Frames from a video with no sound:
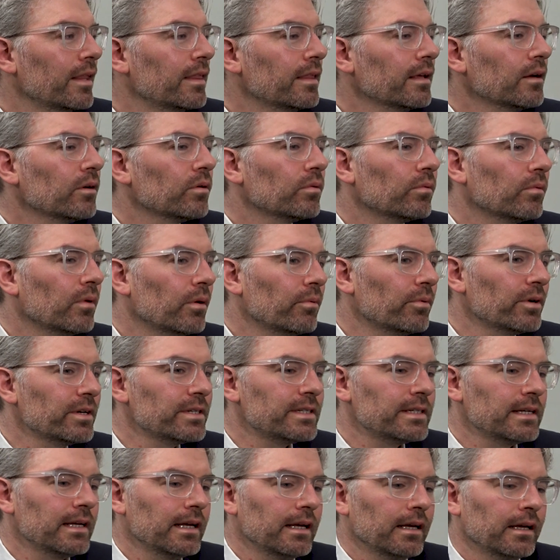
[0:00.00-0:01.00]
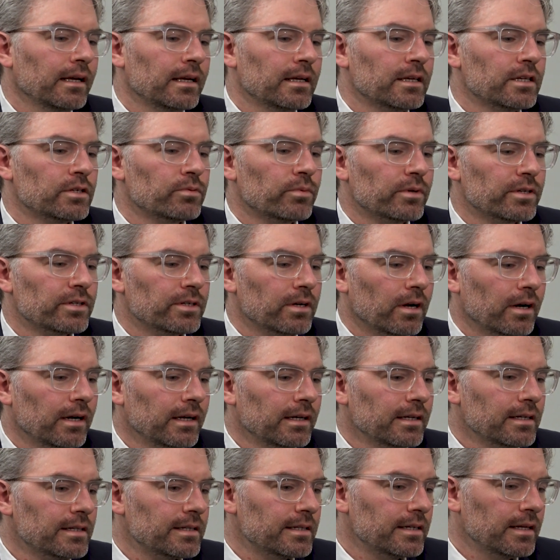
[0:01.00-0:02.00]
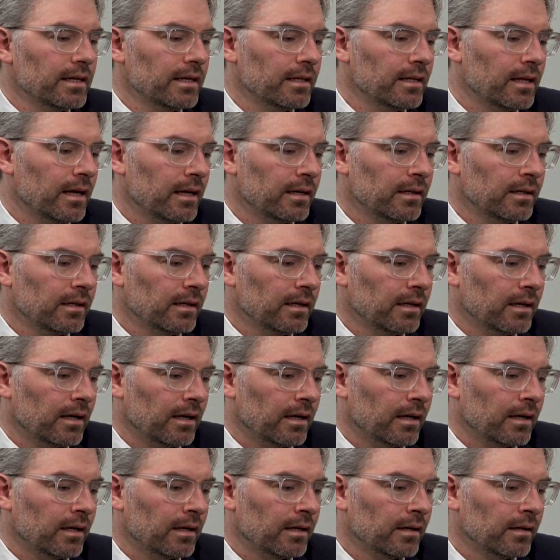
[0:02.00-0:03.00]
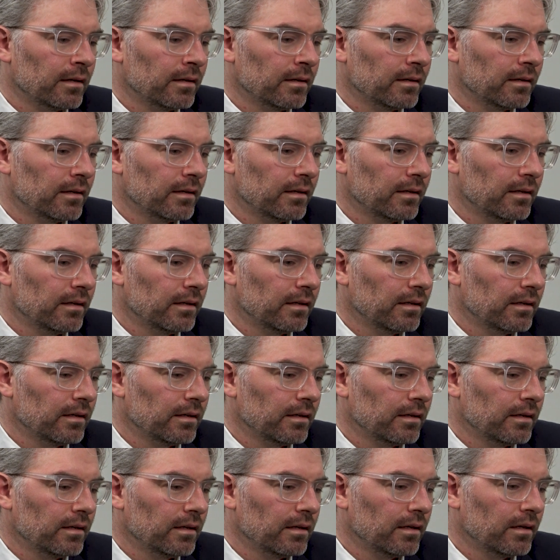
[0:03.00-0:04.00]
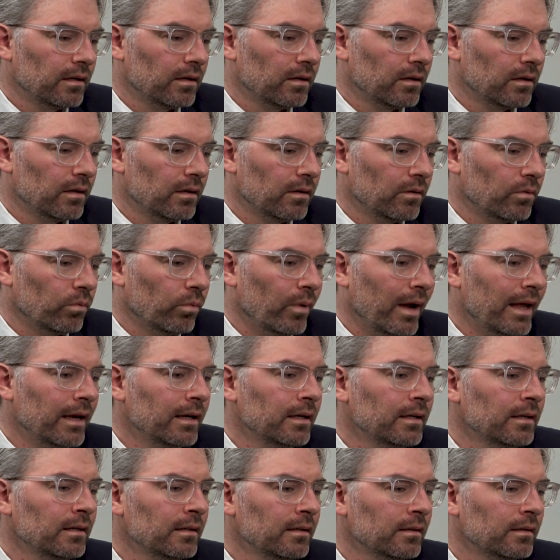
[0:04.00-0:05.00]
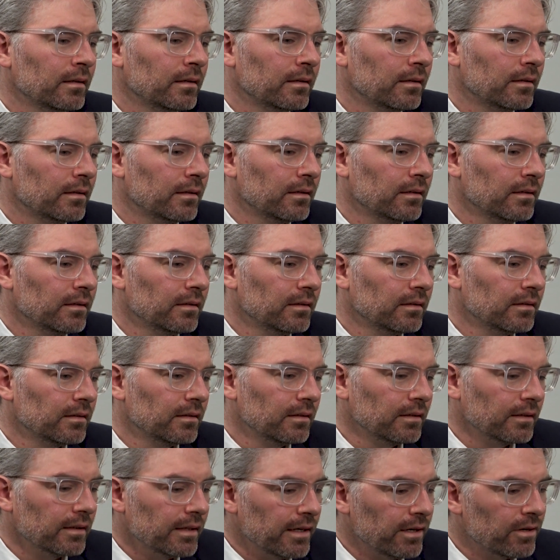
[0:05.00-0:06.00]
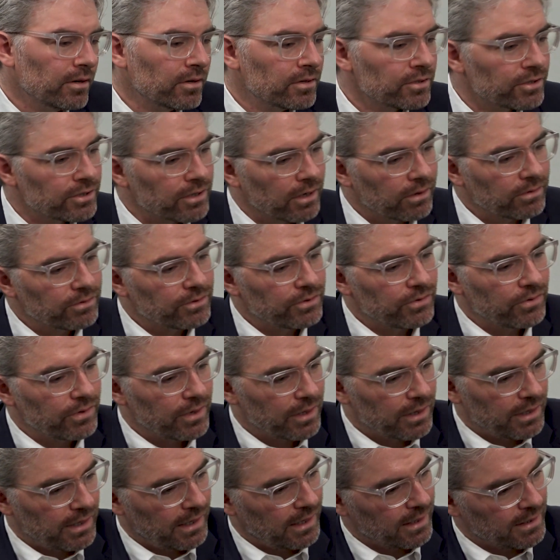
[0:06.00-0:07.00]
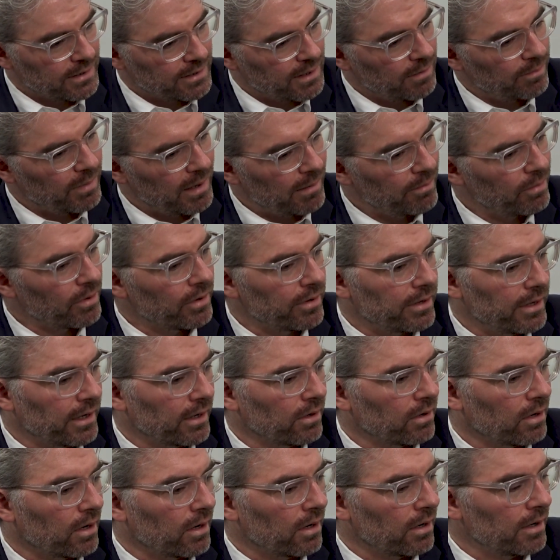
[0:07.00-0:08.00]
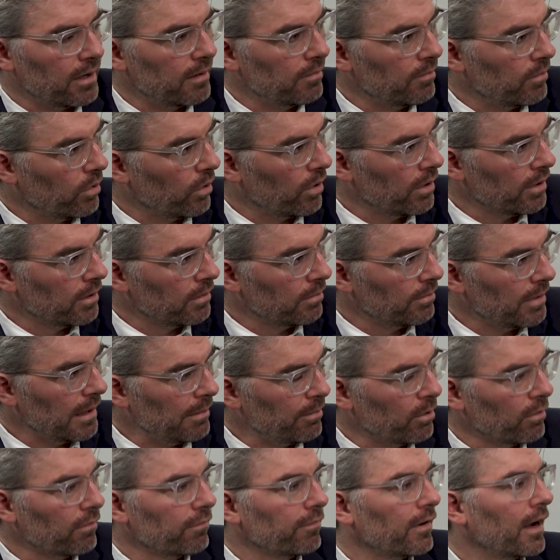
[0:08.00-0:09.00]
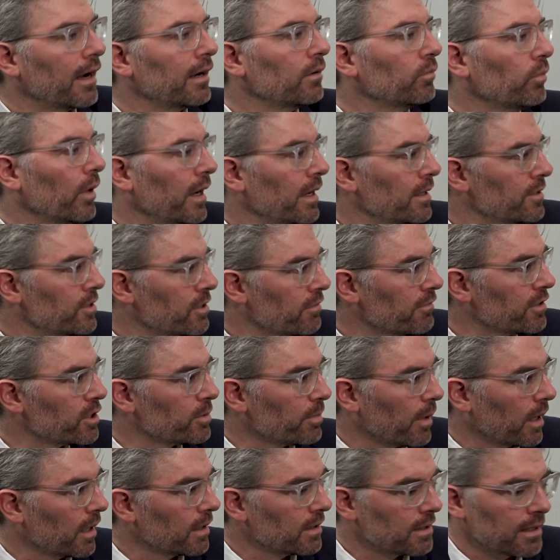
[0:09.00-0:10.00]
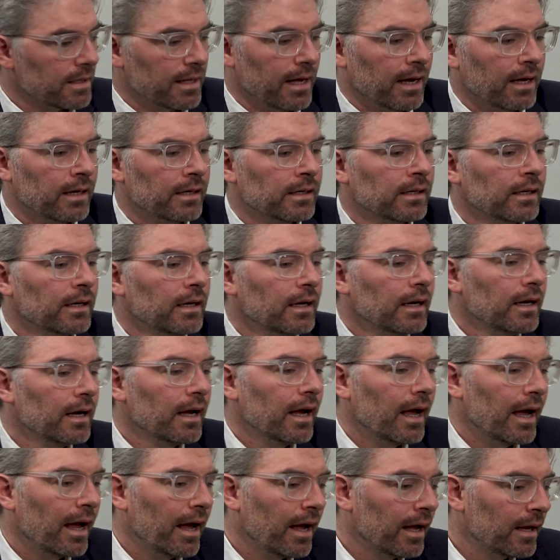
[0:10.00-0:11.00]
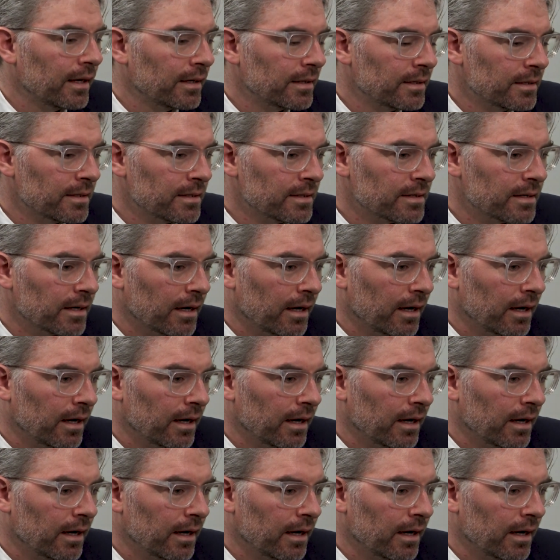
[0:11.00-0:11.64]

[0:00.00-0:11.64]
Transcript: I think what we're seeing is we're starting to see that when leaders don't do the things that people think are important, people find ways to respond to that. And